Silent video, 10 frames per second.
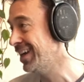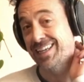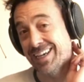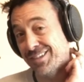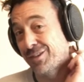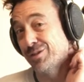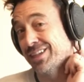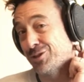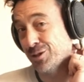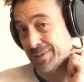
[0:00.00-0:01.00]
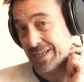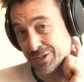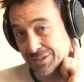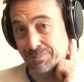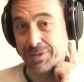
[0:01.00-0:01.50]
Yes, you'll need 2
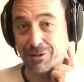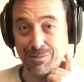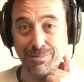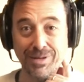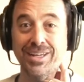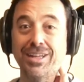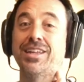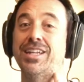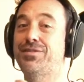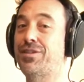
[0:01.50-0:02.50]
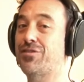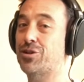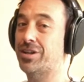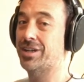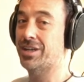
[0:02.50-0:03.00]
pianos, but remember that if you've
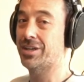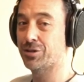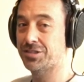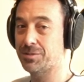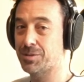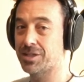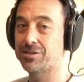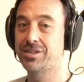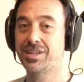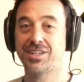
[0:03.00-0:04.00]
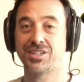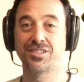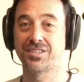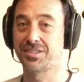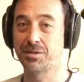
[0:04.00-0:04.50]
got an acoustic piano,
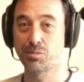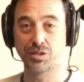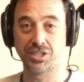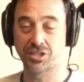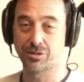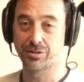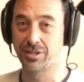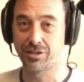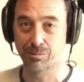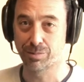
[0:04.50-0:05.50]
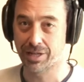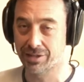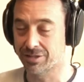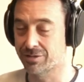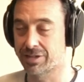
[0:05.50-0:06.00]
just a simple digital that you can play
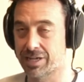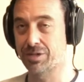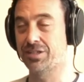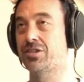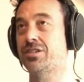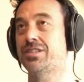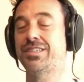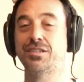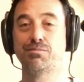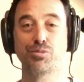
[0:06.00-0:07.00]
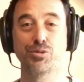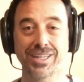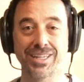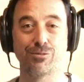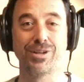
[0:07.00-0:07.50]
on to accompany students is brilliant.